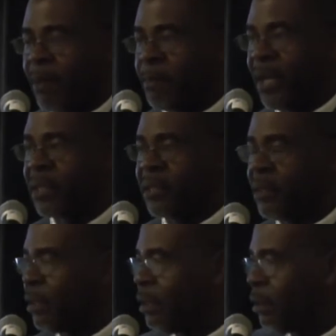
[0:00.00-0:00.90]

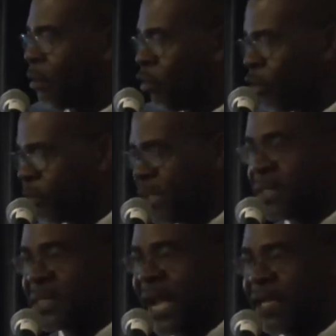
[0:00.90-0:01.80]
But goat meat
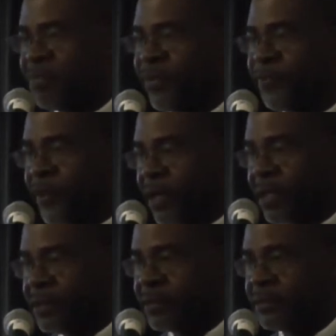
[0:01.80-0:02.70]
is highly
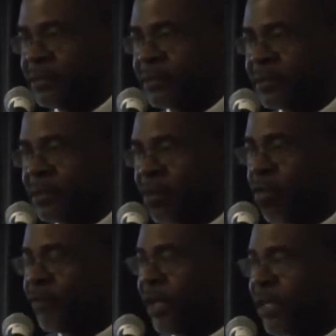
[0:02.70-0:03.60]
preferred
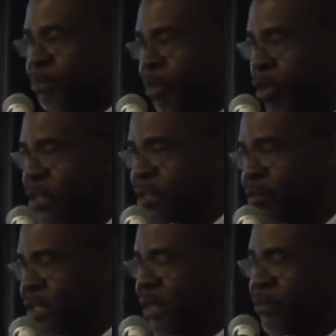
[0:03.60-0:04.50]
over imports,
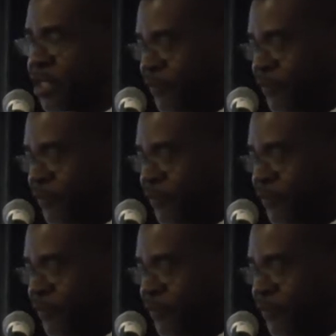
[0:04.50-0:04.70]
which are much